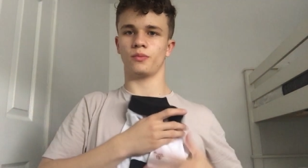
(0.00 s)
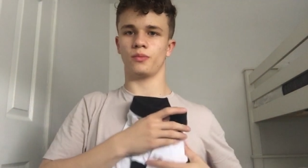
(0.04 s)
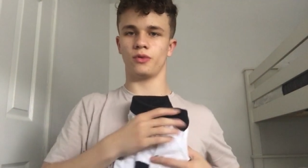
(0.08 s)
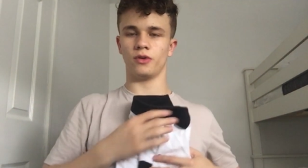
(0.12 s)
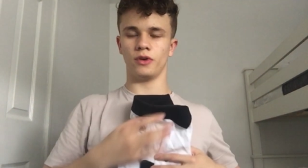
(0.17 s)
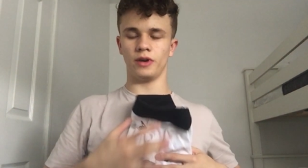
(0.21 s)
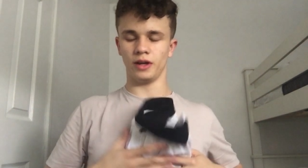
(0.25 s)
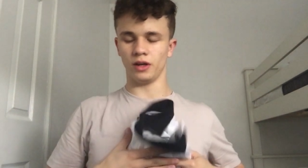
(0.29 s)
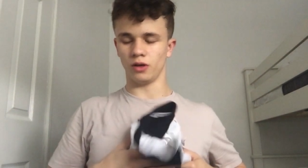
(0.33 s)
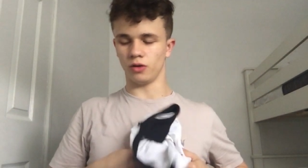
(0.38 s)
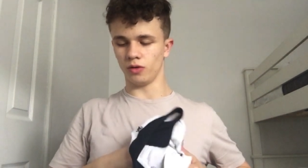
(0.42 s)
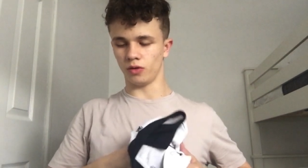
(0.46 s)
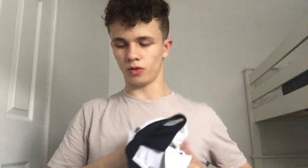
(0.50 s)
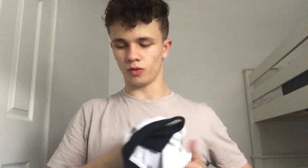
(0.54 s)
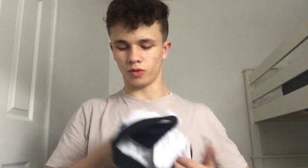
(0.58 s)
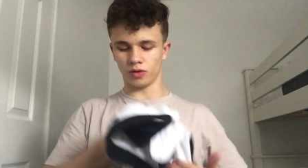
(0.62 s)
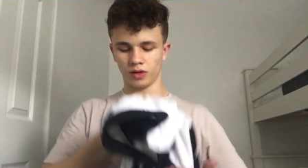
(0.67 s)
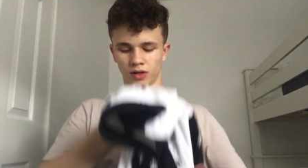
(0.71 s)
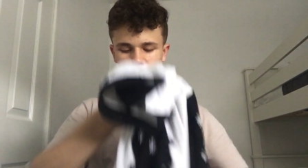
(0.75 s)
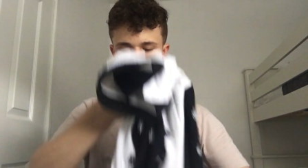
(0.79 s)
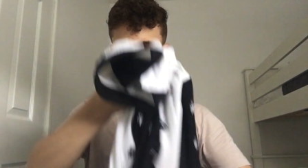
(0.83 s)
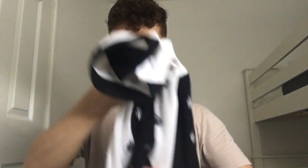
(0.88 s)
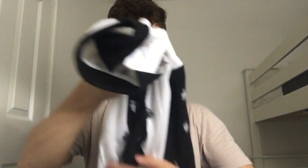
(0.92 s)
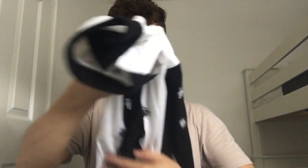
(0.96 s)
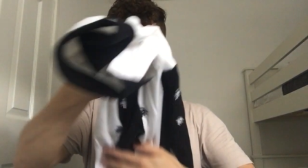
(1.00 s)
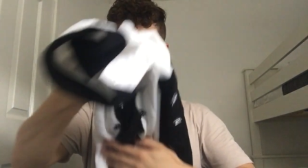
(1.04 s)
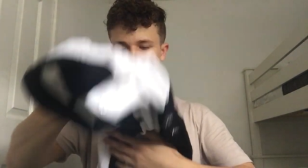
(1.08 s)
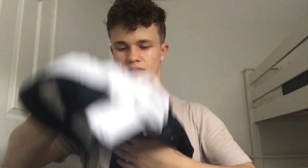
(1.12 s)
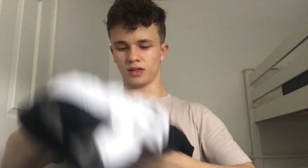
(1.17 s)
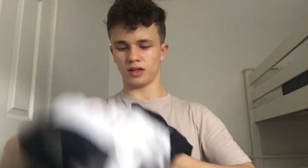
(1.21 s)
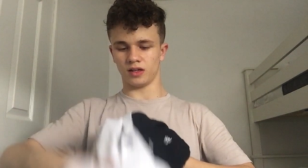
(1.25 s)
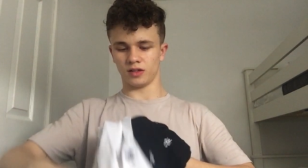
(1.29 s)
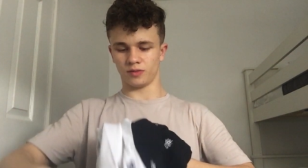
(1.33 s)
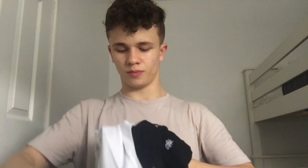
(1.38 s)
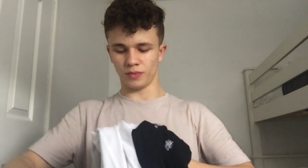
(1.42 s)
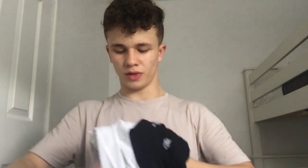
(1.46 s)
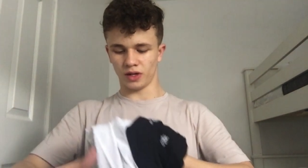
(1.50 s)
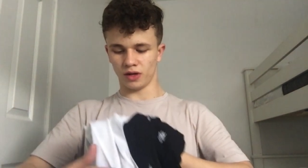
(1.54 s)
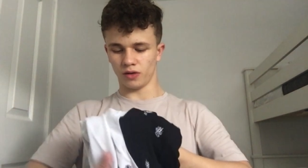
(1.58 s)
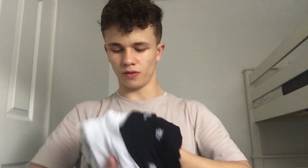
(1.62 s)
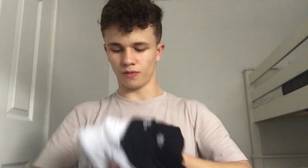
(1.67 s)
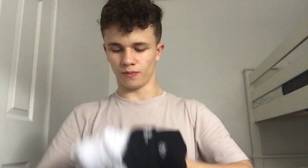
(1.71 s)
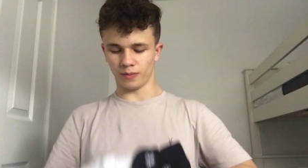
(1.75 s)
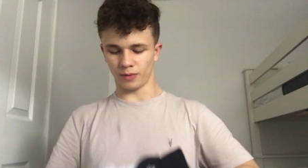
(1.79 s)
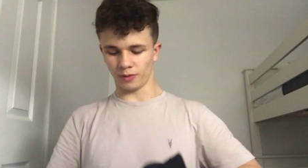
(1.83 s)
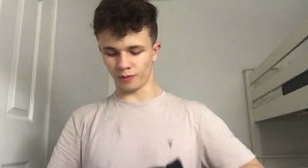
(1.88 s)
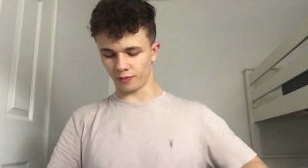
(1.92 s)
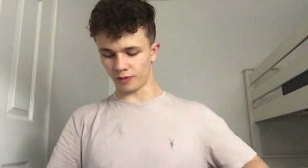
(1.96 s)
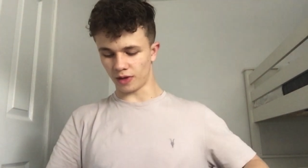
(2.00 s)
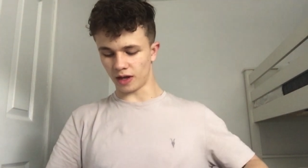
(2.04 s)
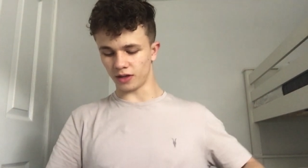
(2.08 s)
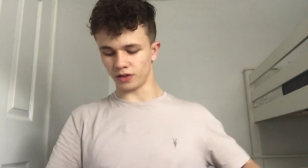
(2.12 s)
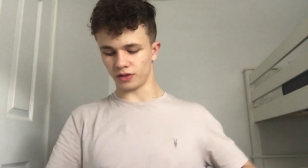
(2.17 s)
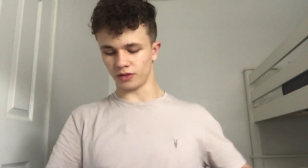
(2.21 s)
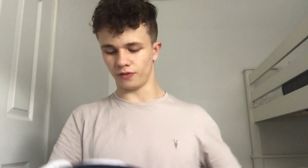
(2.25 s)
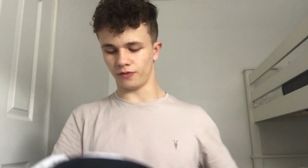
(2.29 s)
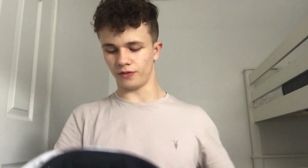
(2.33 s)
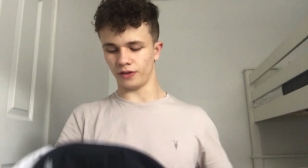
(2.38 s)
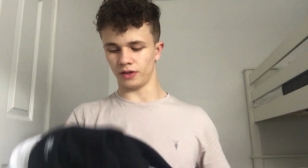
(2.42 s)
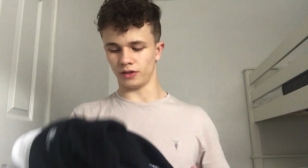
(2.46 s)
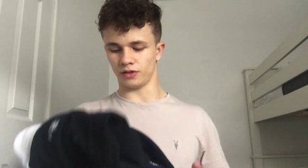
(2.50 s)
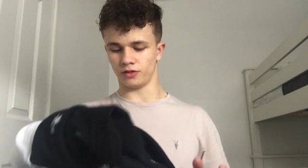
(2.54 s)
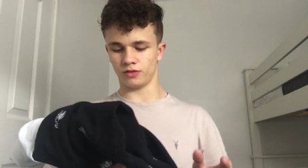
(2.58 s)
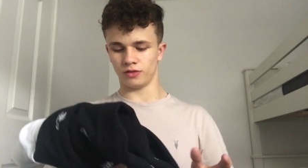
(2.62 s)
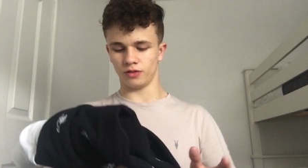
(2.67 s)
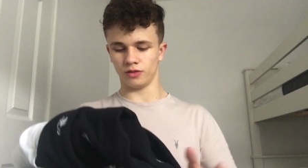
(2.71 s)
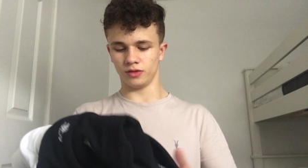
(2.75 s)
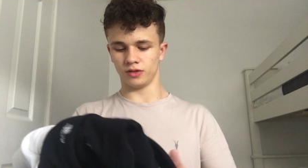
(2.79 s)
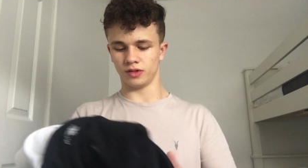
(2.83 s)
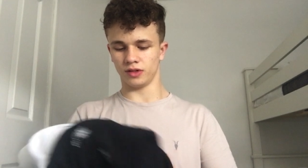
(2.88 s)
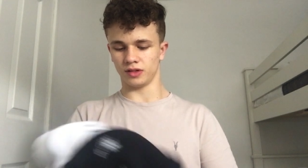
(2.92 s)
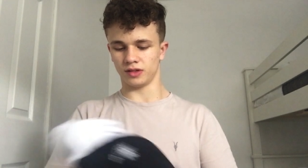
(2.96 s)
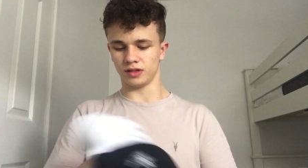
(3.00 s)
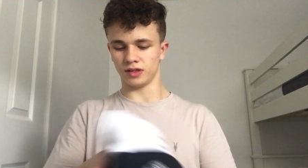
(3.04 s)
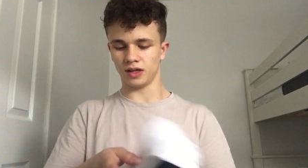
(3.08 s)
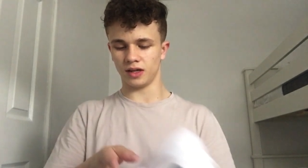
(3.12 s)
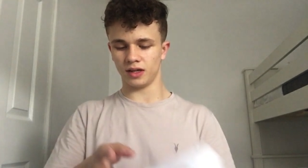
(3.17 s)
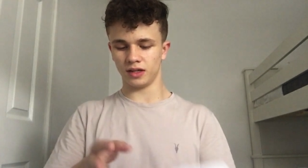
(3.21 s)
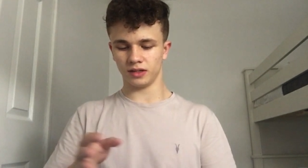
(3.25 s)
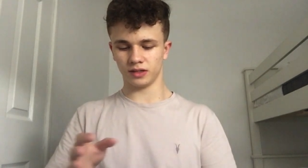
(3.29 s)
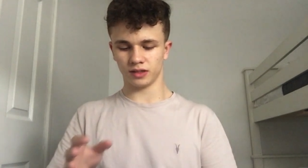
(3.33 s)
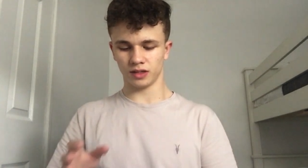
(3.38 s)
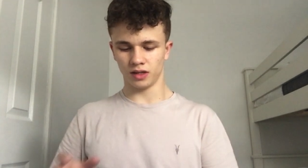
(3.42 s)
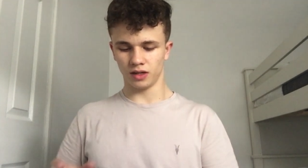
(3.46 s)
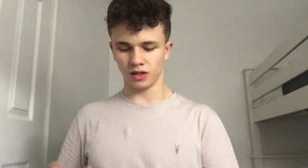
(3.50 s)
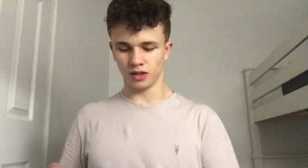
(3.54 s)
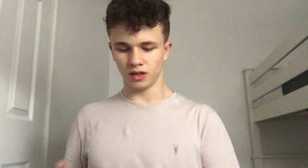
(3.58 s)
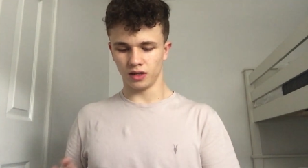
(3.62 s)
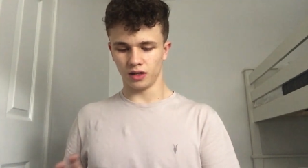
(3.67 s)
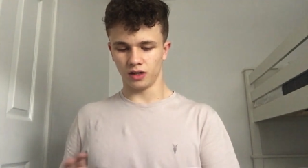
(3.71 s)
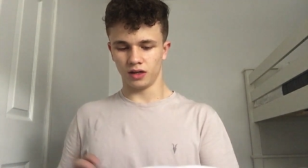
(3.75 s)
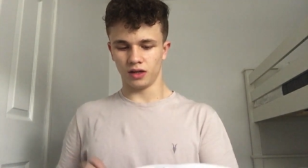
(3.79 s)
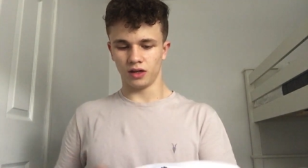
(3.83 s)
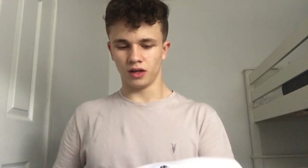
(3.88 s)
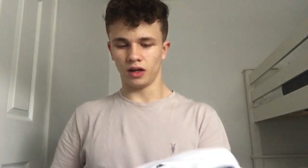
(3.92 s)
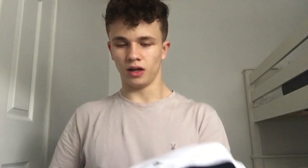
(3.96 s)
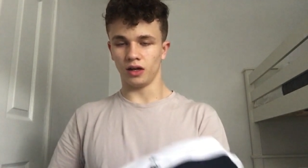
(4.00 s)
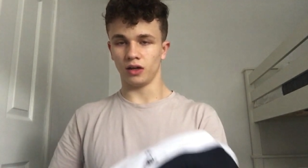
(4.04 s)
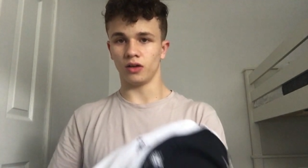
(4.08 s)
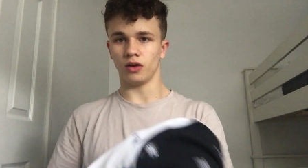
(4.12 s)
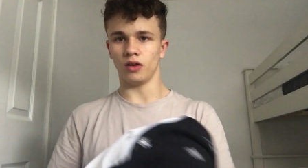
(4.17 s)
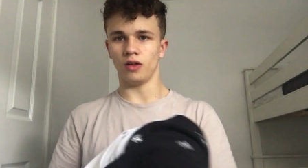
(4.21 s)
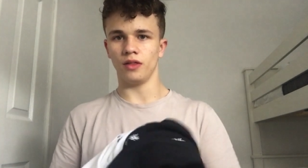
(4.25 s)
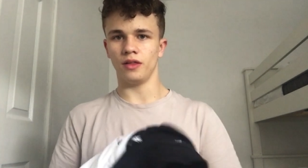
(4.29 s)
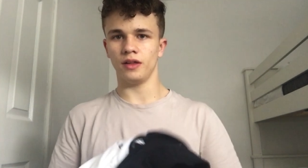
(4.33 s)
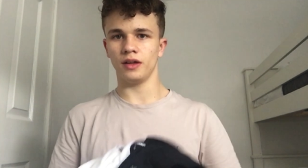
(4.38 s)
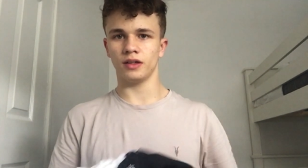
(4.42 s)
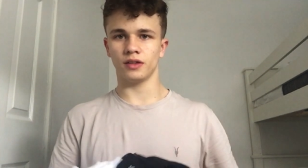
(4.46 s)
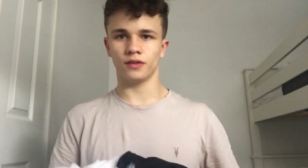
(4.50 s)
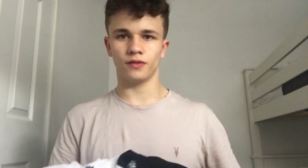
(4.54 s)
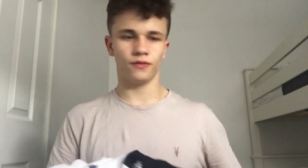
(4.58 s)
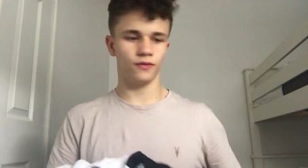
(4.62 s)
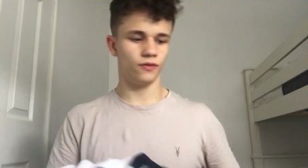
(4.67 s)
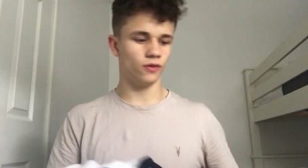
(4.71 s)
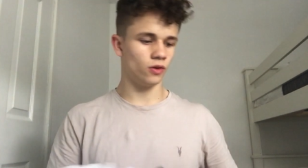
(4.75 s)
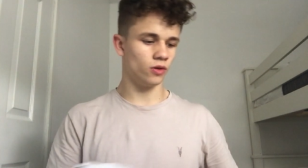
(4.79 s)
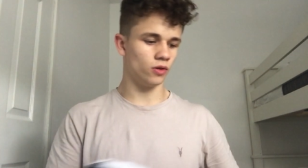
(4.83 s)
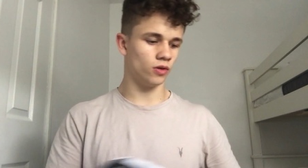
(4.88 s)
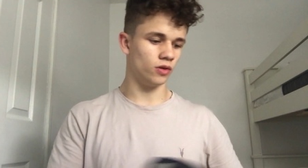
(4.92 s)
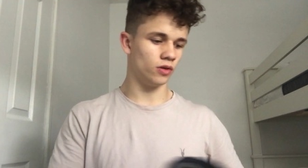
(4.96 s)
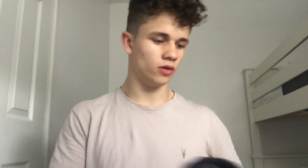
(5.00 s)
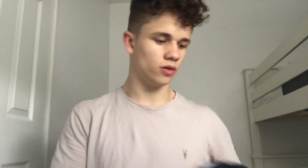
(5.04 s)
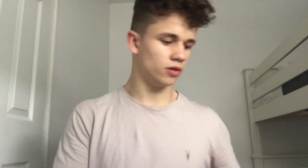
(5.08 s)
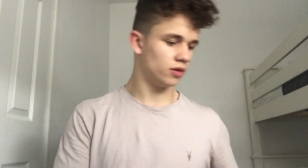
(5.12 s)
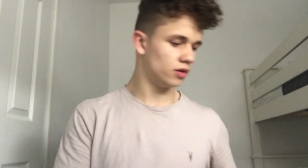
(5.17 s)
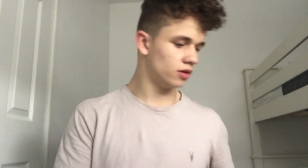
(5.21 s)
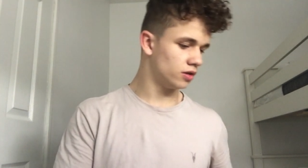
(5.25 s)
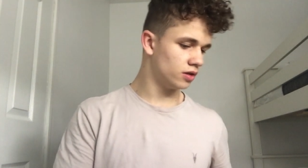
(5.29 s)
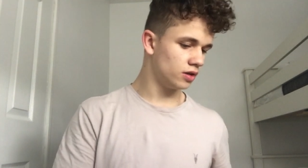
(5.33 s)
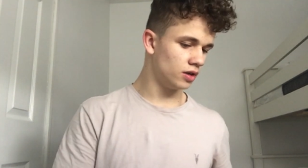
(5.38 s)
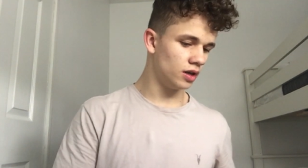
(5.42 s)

Pretty good quality. Size medium. It actually fits true to size. I got this for.